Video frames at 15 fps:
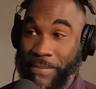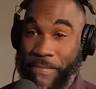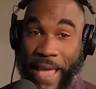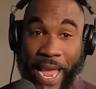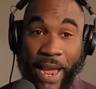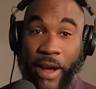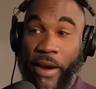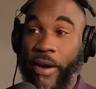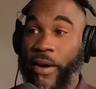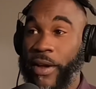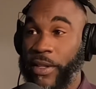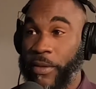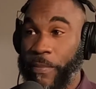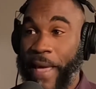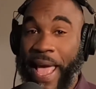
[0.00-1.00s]
and Bayer
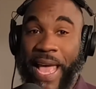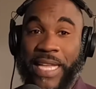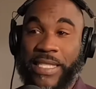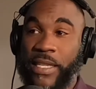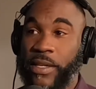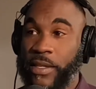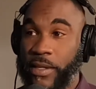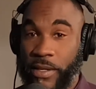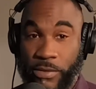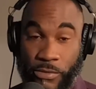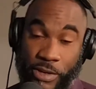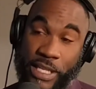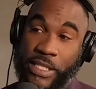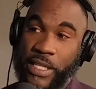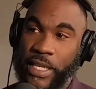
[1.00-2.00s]
in the past and
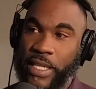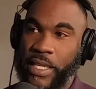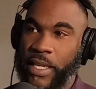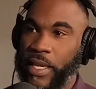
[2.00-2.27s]
recent,